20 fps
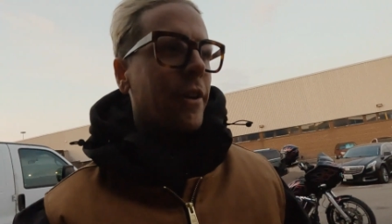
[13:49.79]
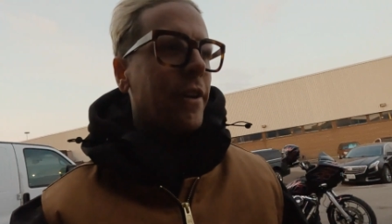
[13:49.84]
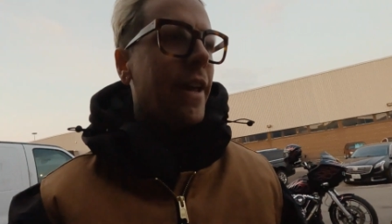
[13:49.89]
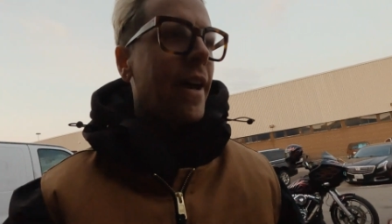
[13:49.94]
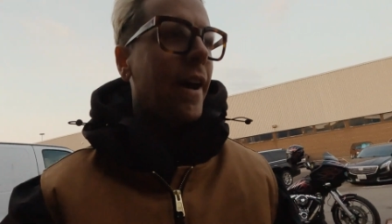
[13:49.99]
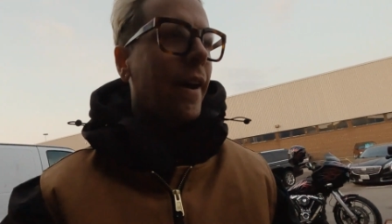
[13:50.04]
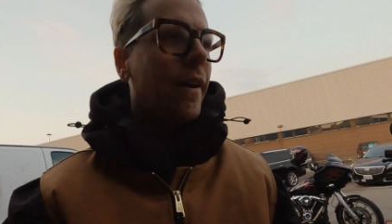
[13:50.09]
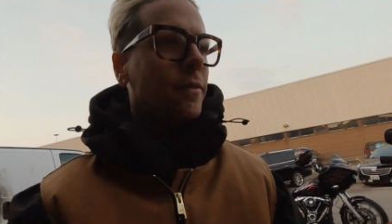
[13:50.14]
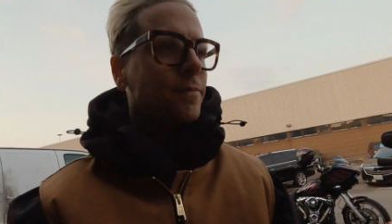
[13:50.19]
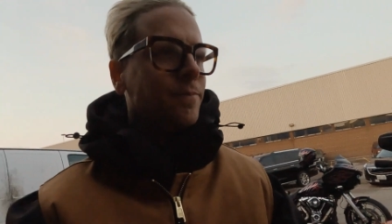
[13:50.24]
right
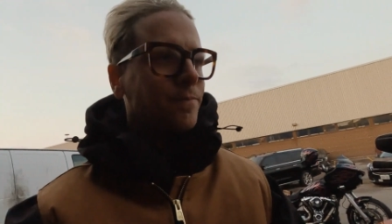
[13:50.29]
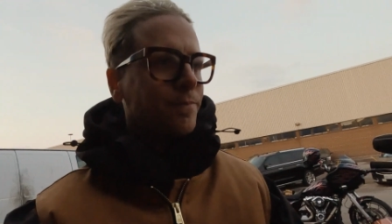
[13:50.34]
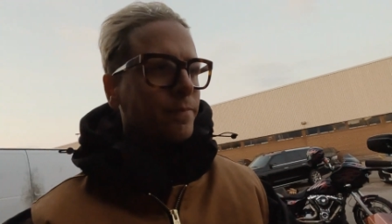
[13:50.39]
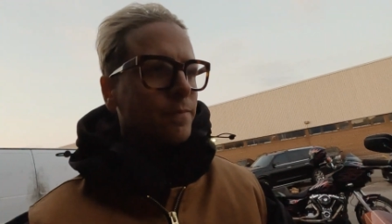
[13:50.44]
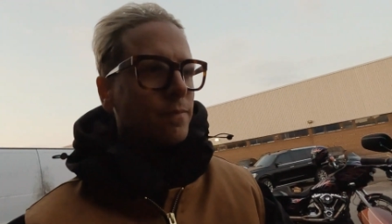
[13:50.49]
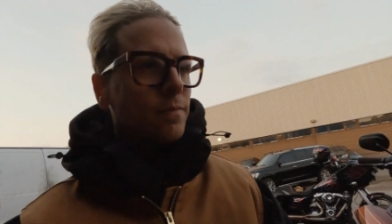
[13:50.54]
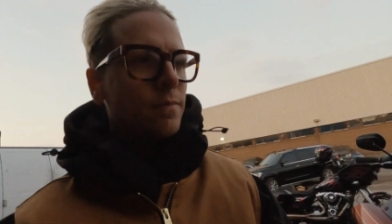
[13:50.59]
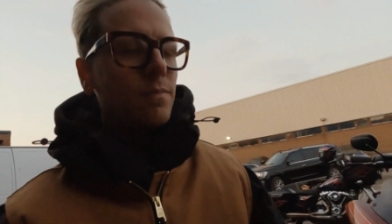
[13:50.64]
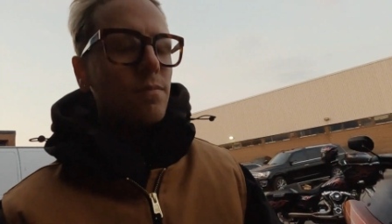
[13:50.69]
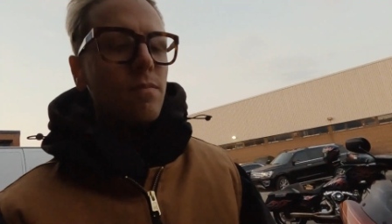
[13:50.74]
now.
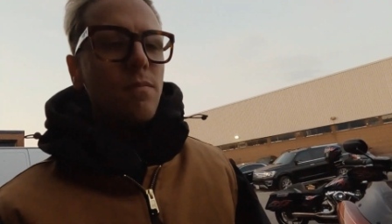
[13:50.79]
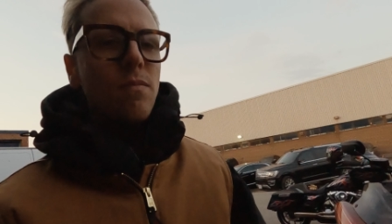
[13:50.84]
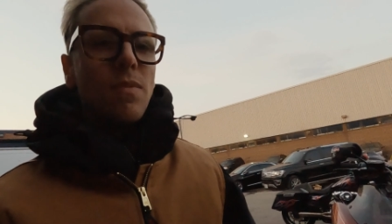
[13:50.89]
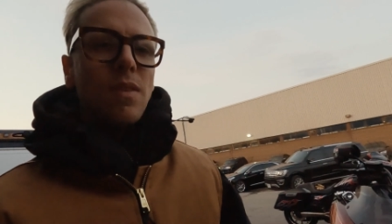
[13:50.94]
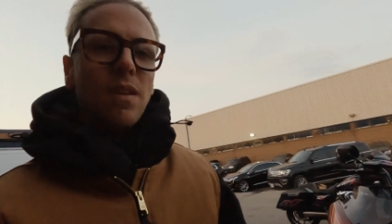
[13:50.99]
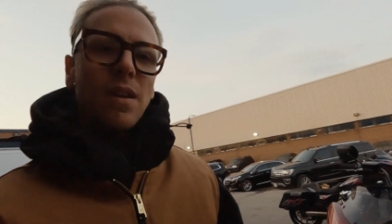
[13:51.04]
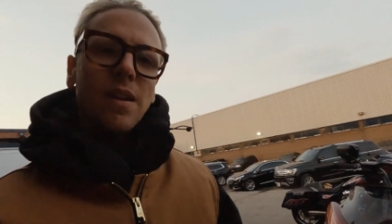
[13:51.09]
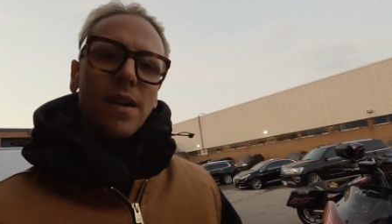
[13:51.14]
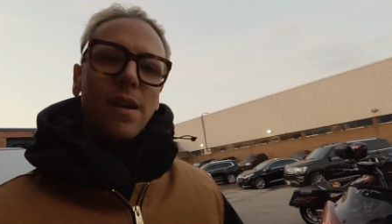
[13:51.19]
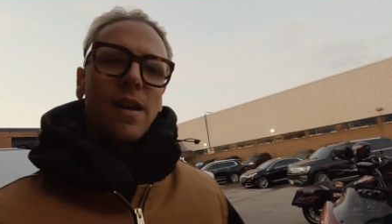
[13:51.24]

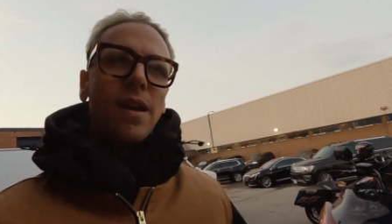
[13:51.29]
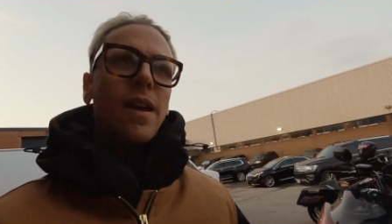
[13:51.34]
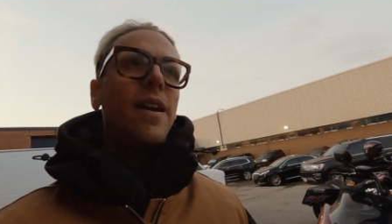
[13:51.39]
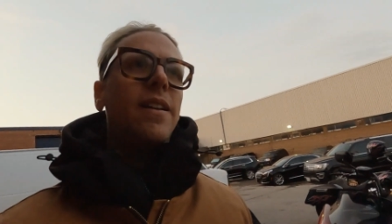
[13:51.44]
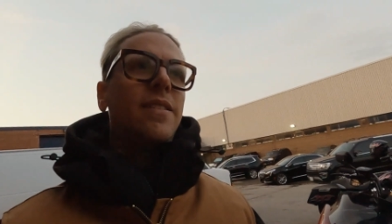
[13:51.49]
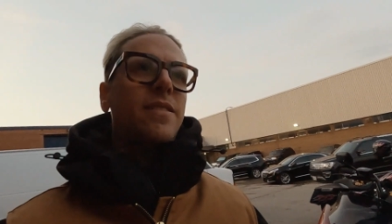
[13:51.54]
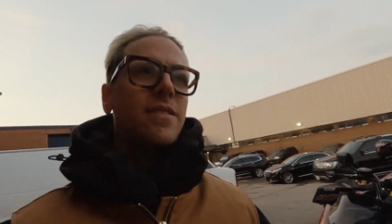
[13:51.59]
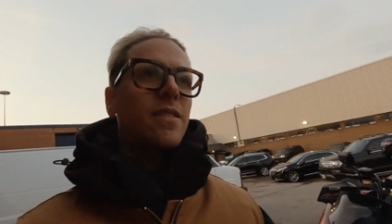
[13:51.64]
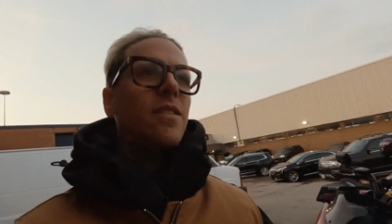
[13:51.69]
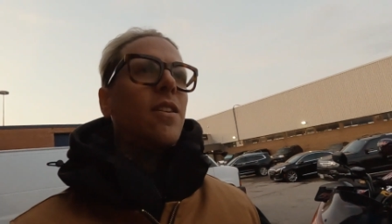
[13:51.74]

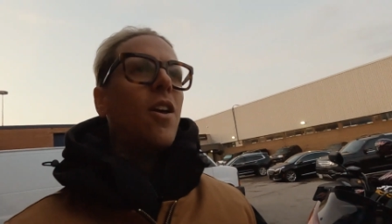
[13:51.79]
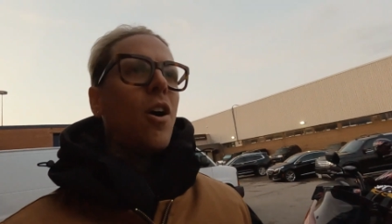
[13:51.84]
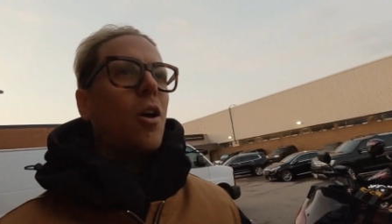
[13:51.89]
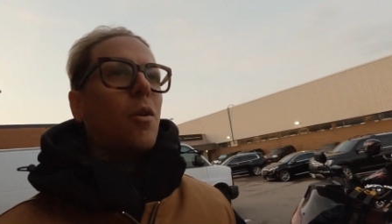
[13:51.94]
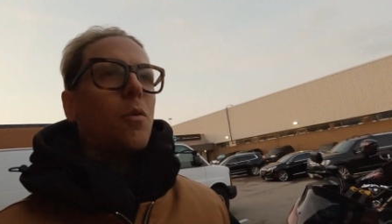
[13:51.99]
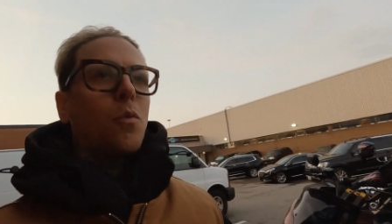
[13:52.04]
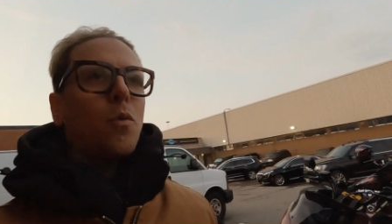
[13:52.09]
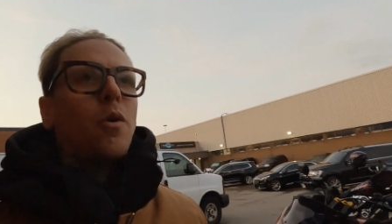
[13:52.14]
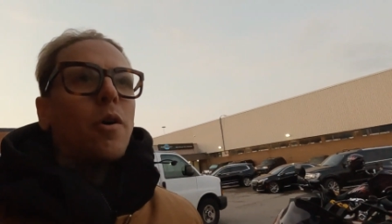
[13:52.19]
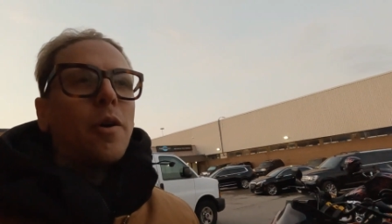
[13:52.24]
It's
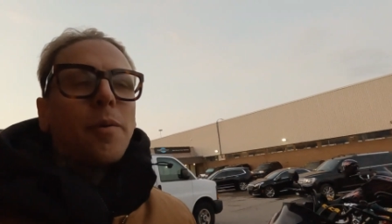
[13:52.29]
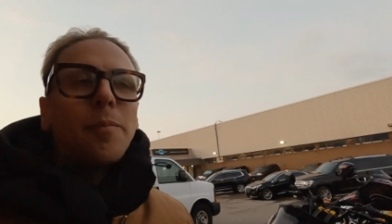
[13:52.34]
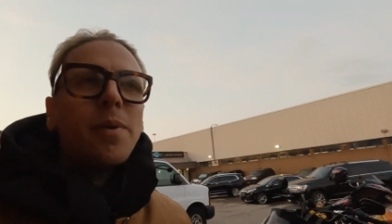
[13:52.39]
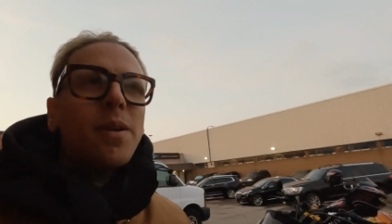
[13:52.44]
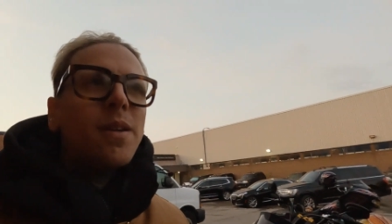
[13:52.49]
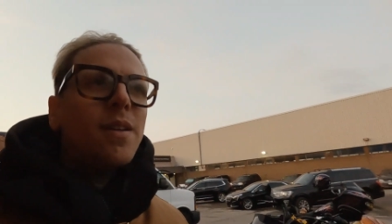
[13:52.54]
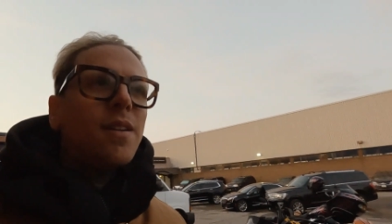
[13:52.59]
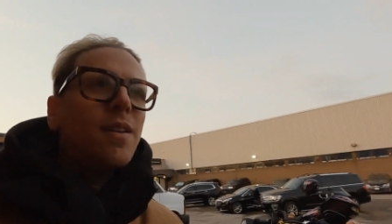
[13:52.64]
not warm.